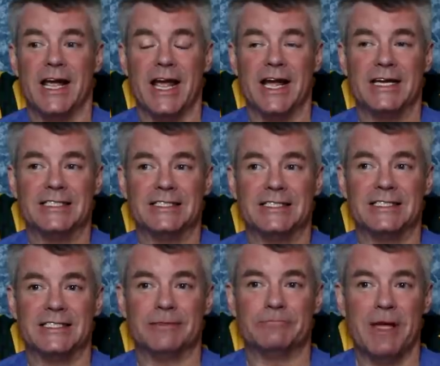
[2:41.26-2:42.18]

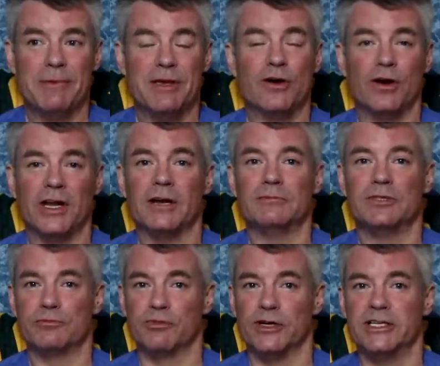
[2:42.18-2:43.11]
and maybe calling them
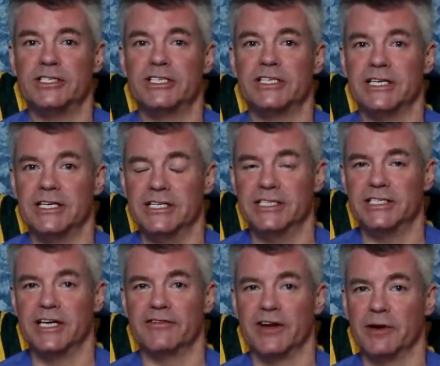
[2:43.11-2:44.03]
sprints is
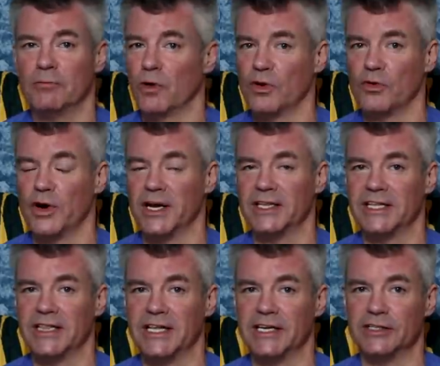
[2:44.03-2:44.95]
giving them more credit
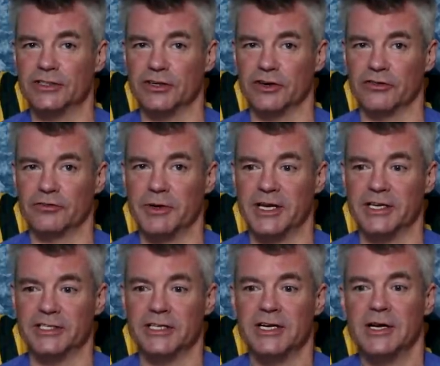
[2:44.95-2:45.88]
than they deserve
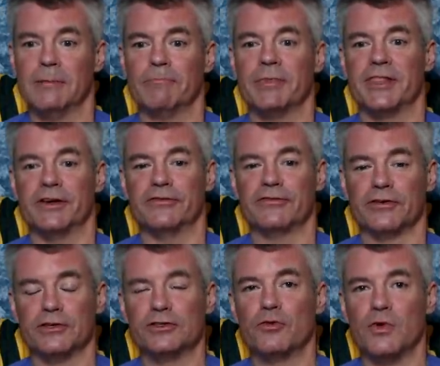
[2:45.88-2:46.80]
because the
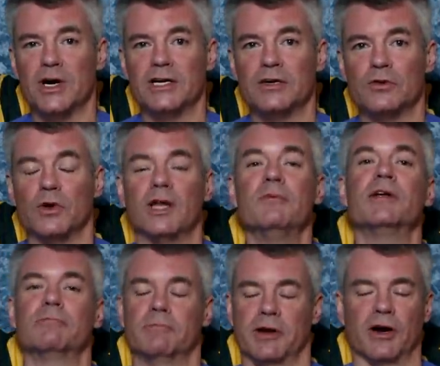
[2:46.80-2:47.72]
first one, well, let
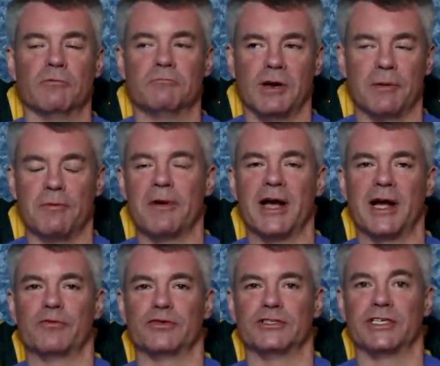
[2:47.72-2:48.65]
me here, let me back
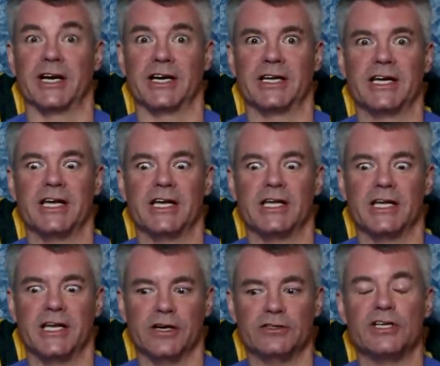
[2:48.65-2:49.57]
up for a second.
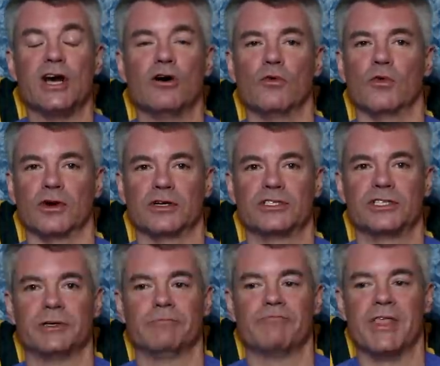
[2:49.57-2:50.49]
Here's how it works